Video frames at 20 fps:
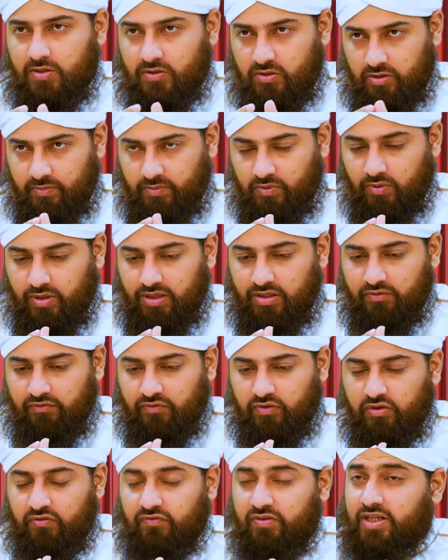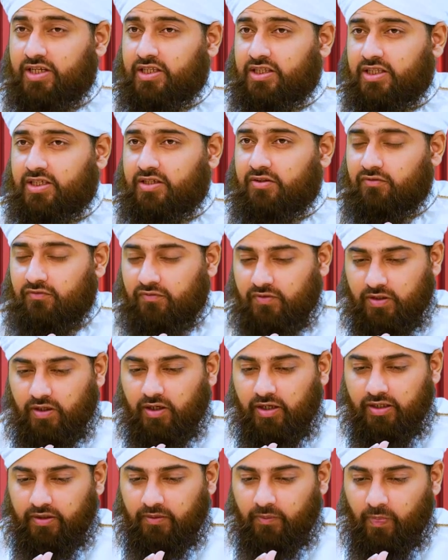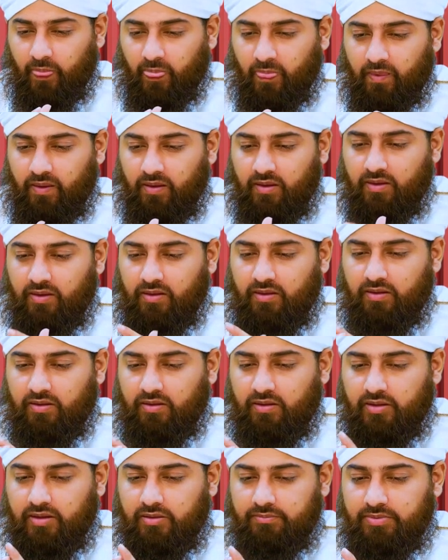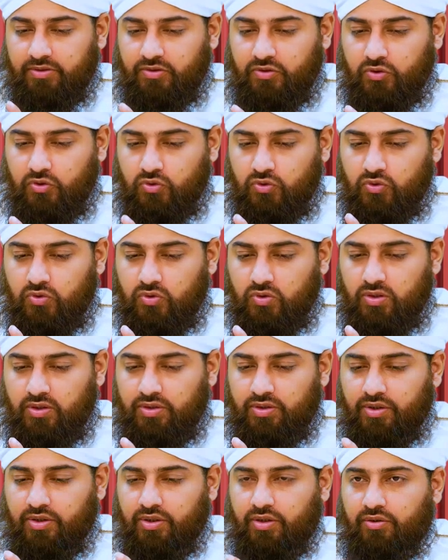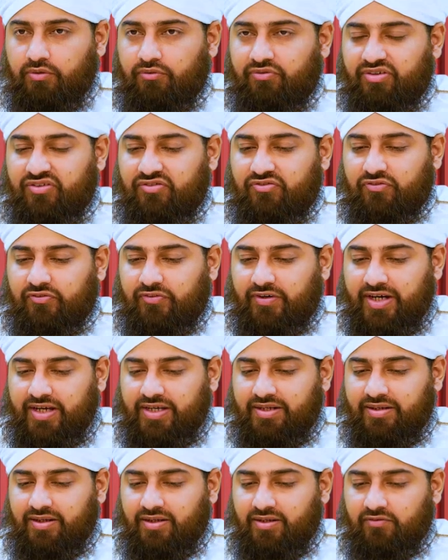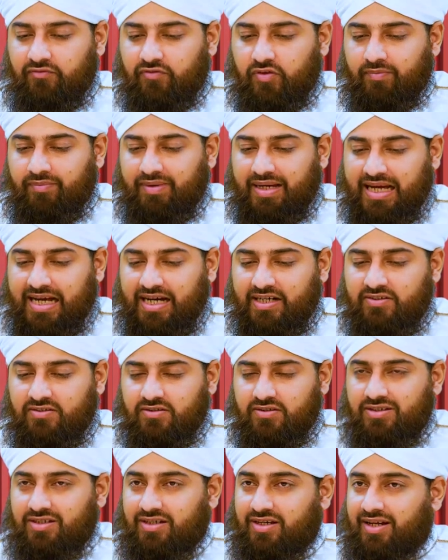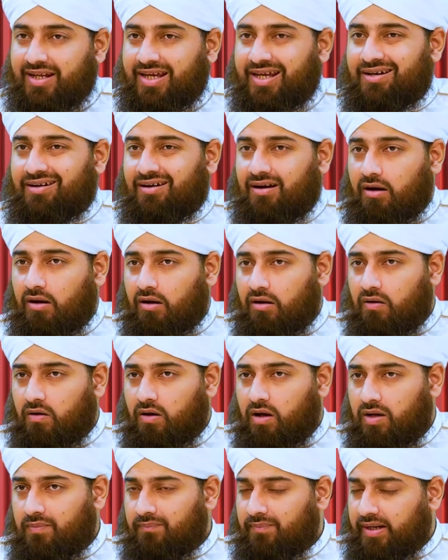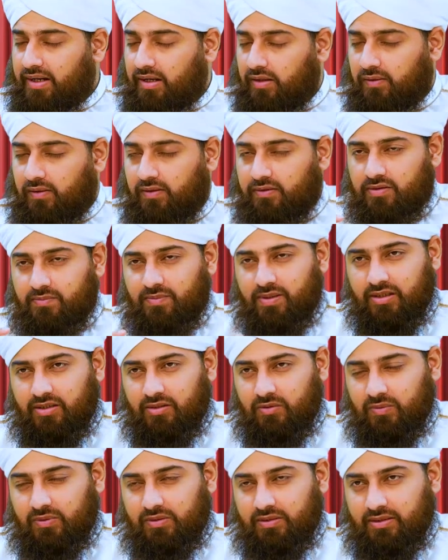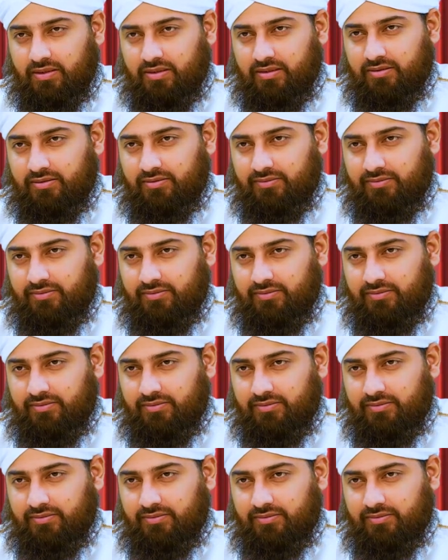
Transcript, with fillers: So number one, fulfilling the fara'id. Number two, refraining from acts declared haram by Allah Tabarak wa Ta'ala.